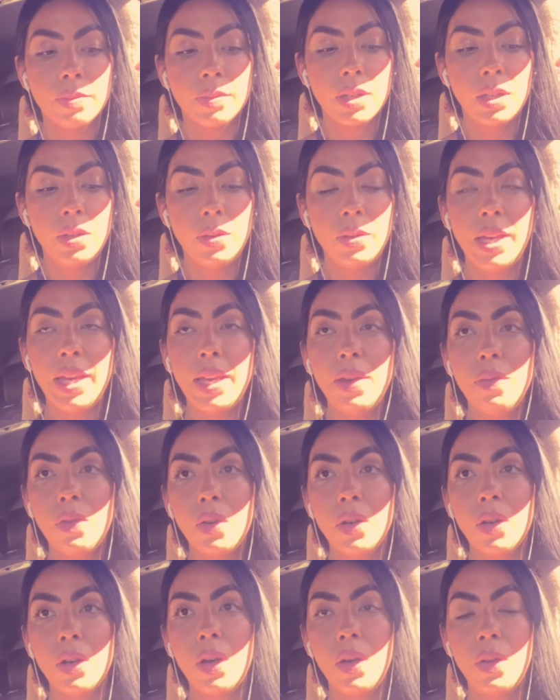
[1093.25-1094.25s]
Okay,
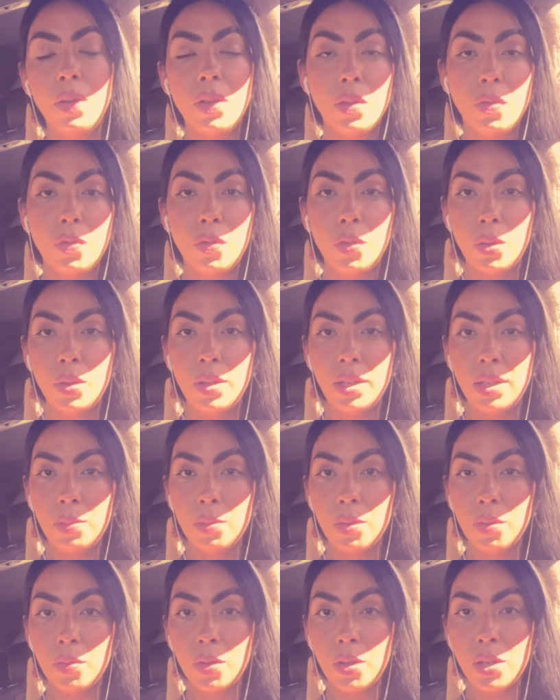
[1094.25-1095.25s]
Virgo, the Fool in
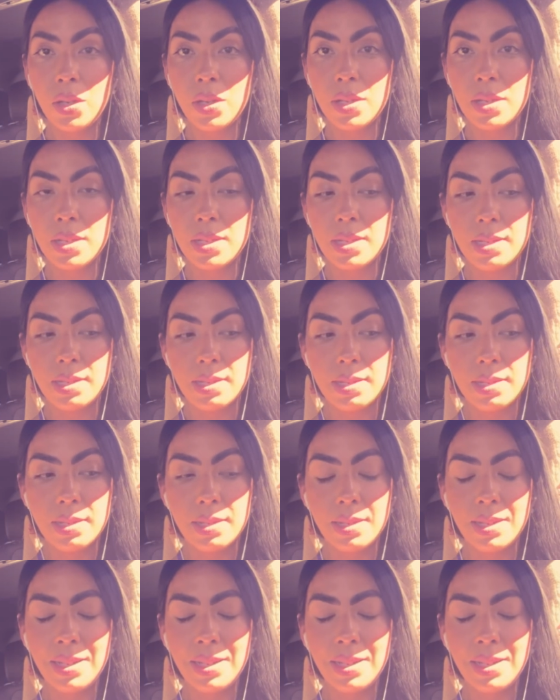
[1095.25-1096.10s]
reverse.